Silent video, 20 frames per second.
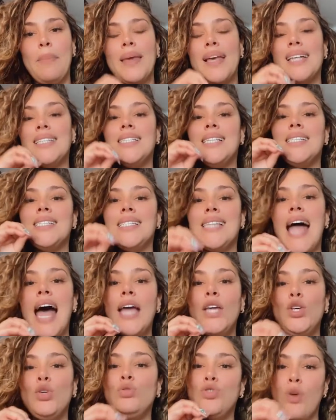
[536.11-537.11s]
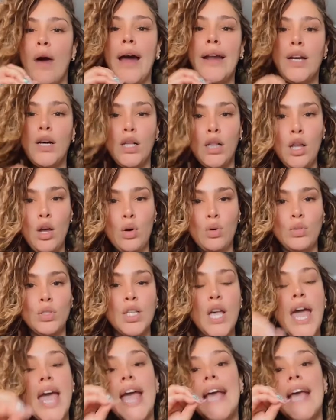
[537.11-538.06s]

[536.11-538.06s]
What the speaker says: Because it's not you trying to close.